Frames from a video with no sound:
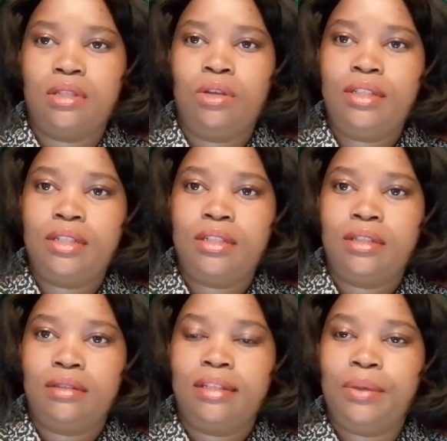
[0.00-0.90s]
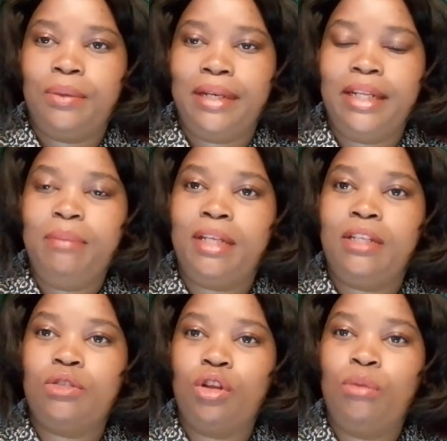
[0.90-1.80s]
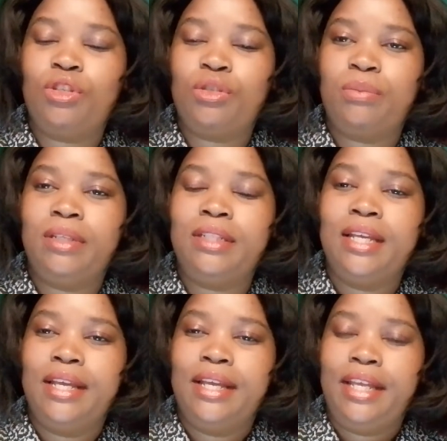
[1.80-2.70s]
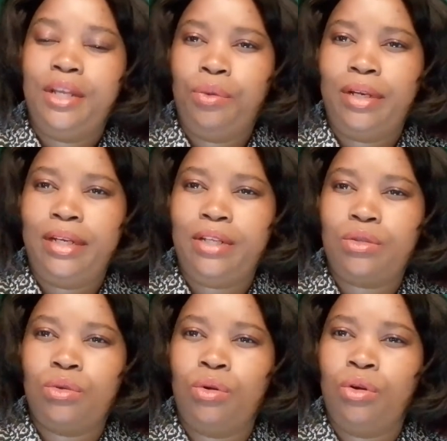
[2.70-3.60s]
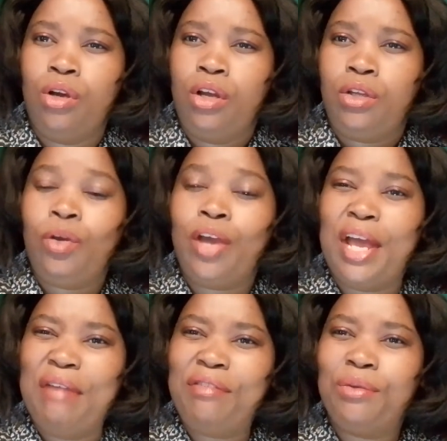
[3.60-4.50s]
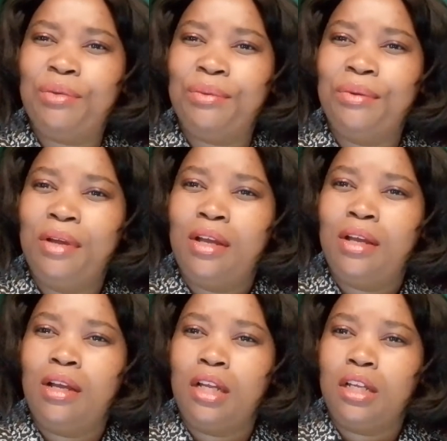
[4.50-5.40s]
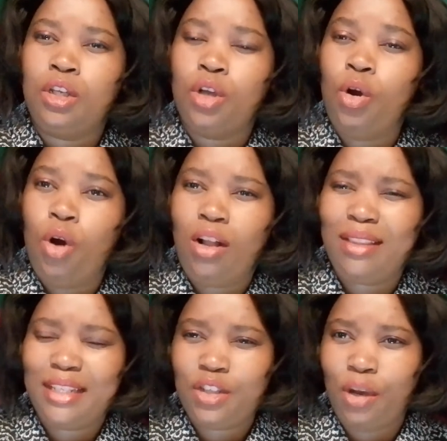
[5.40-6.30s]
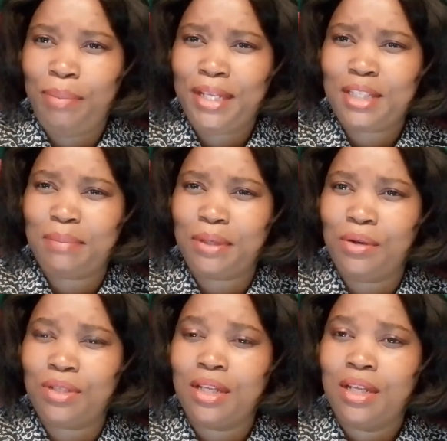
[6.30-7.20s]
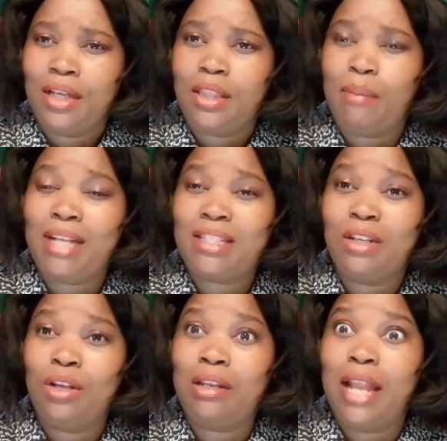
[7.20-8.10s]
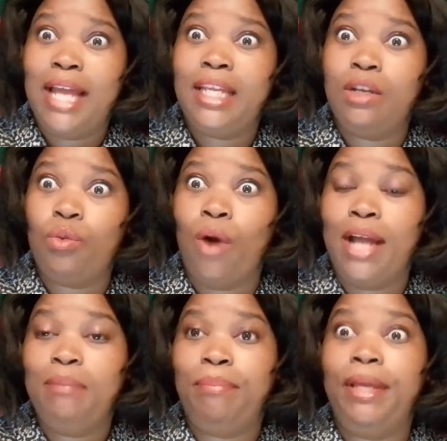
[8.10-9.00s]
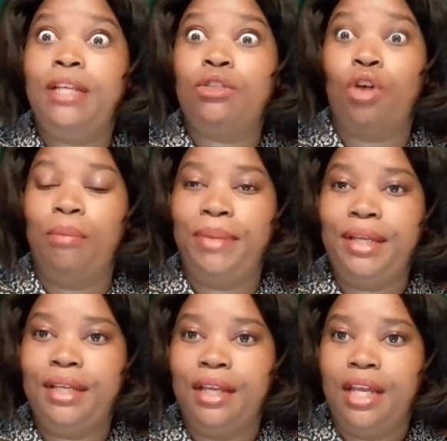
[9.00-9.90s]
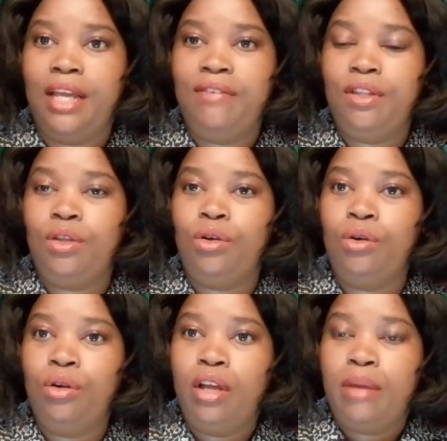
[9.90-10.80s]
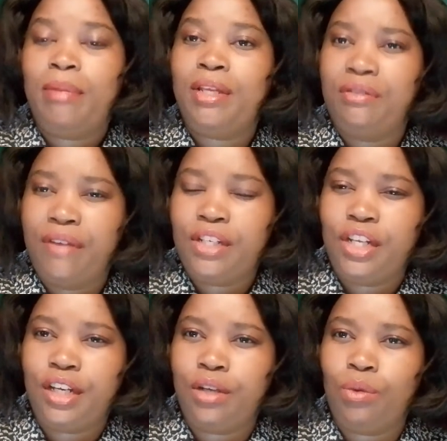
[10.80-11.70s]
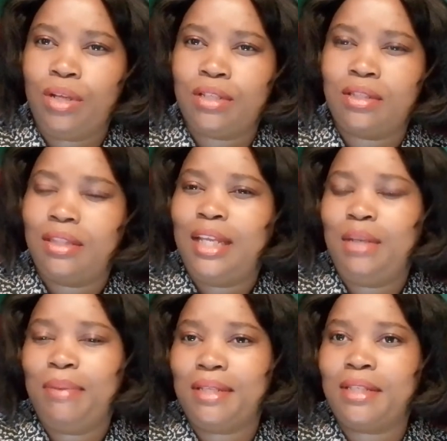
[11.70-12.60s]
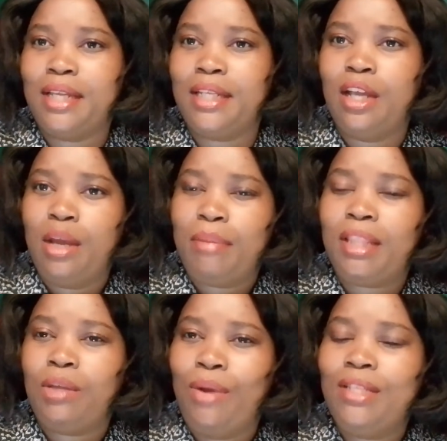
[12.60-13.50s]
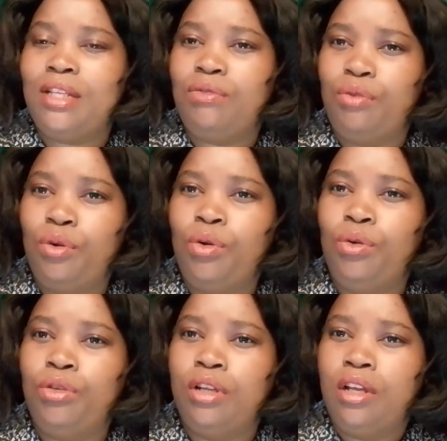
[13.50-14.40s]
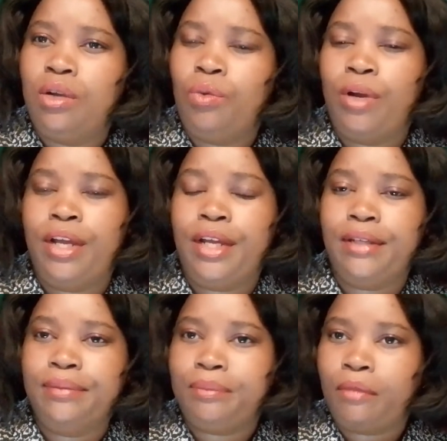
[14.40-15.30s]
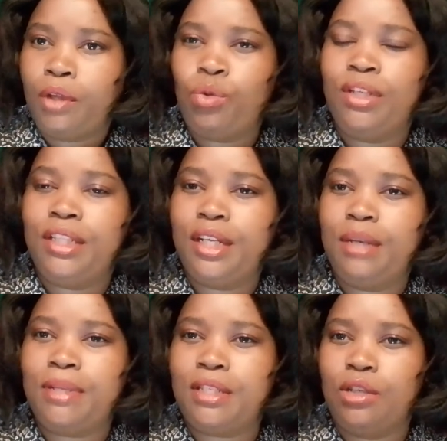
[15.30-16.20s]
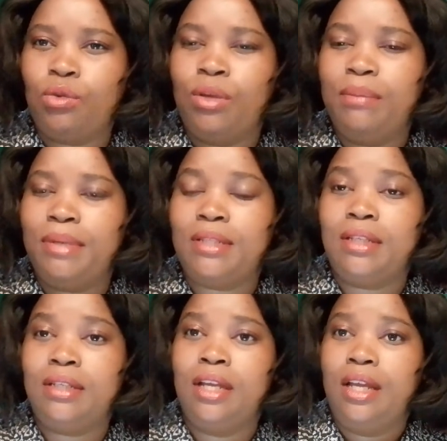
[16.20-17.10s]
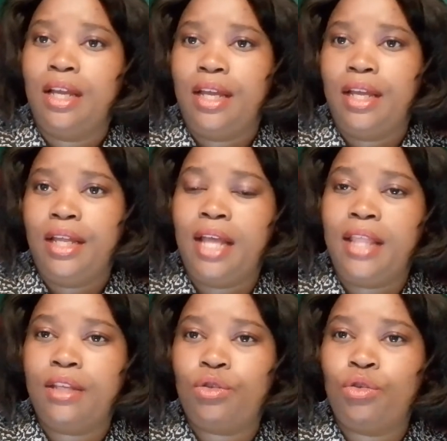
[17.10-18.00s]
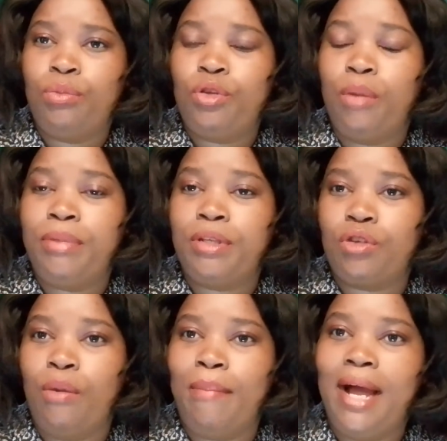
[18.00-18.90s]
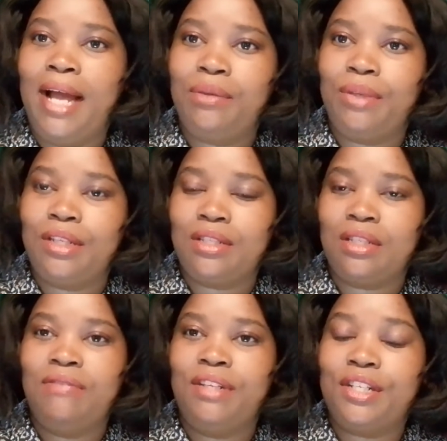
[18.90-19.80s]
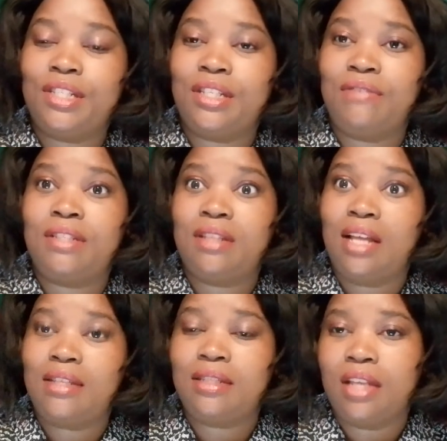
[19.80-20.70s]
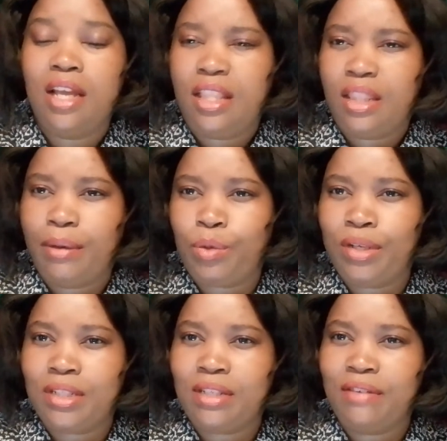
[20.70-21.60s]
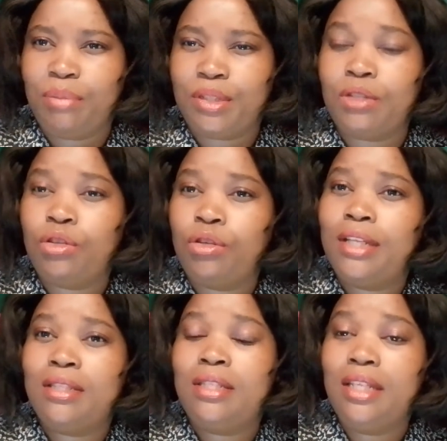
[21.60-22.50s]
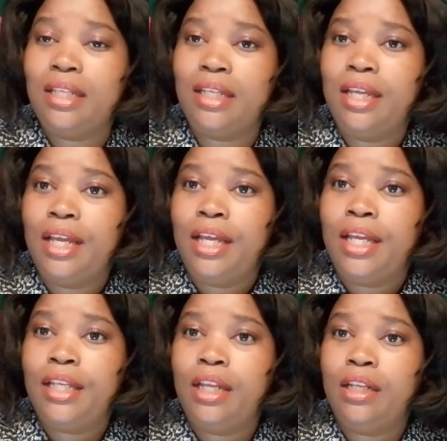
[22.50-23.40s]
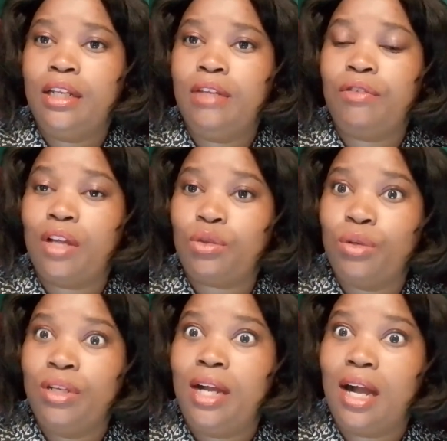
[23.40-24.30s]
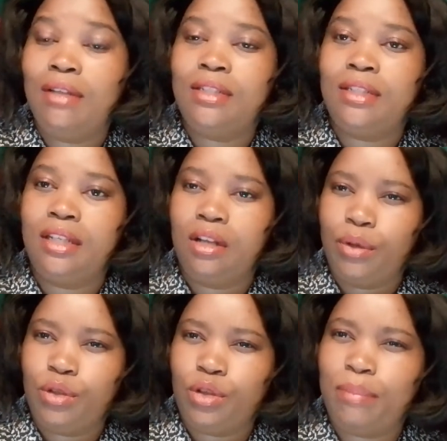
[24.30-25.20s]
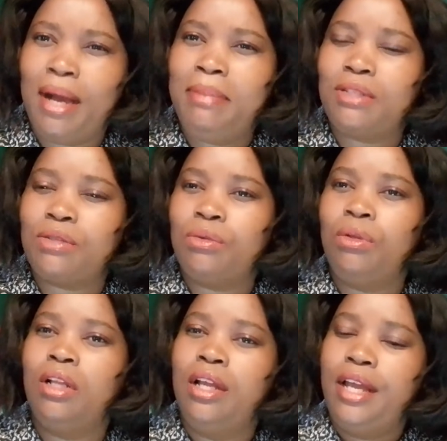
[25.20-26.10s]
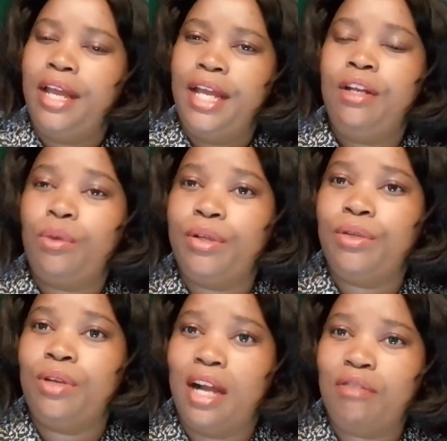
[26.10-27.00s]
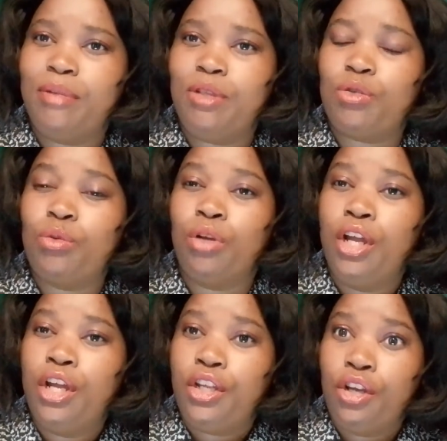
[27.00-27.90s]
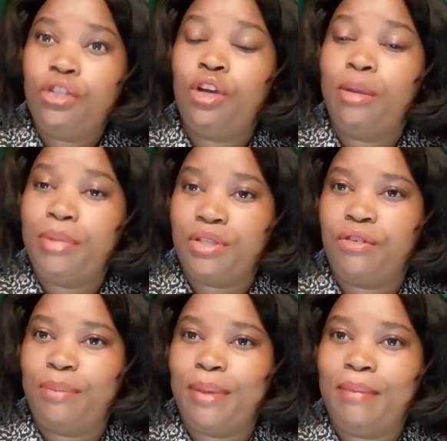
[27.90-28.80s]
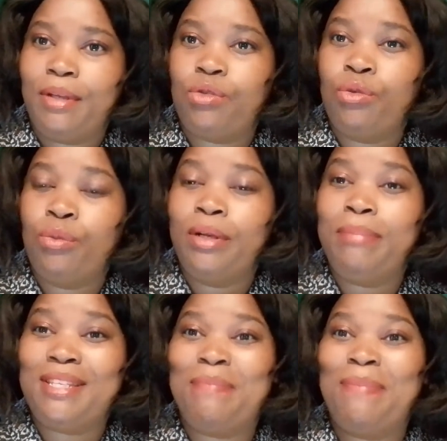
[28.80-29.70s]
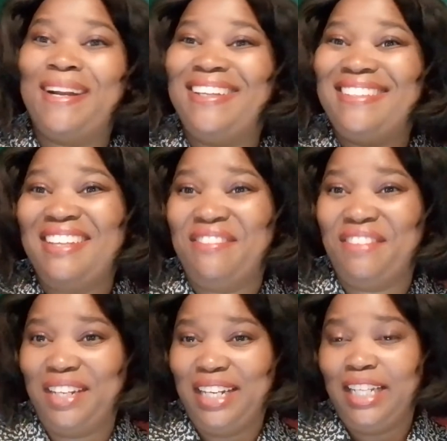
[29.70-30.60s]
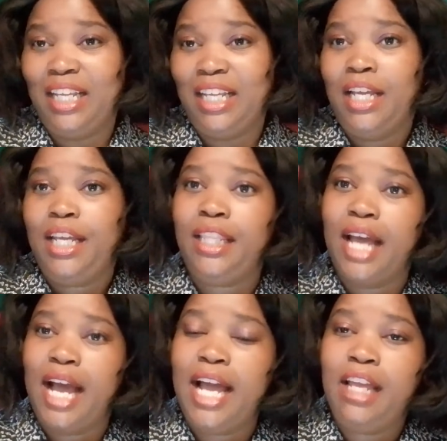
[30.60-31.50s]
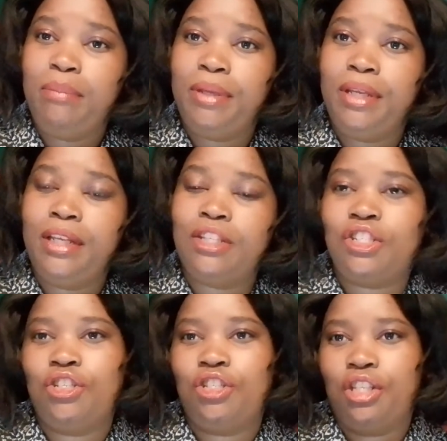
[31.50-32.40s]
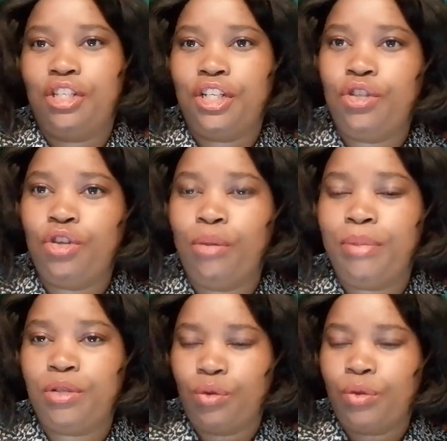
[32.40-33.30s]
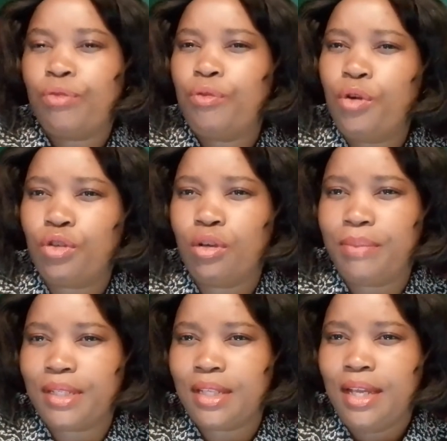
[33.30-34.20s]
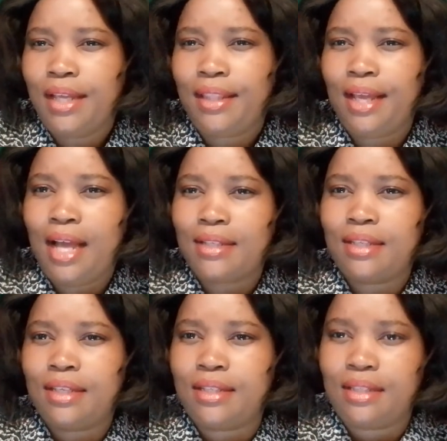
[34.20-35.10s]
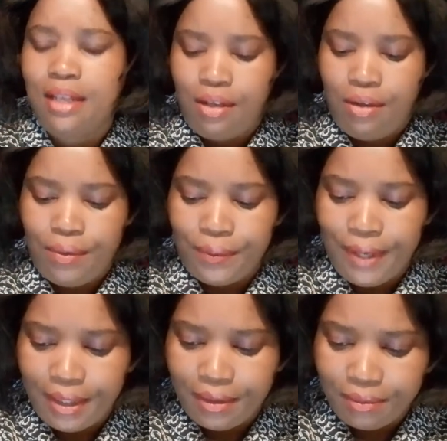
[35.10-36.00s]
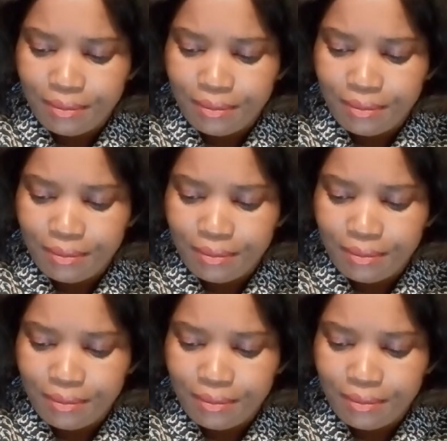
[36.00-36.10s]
not equally, but it's almost split equally. So you have to know all the topics, because the marks are not lying in one big topic, even though manufacturing was 30%, but the ones that followed were 23%, 20%, and the other two topics combined, which is inventories and fixed assets, they were 27%. So you can see, if you are doing accounting and you're going to a public school and you're going to a government school, your topics for paper 2 will be spread evenly. In the IEB, it's just the 3 topics or the 4 topics they assess. Okay.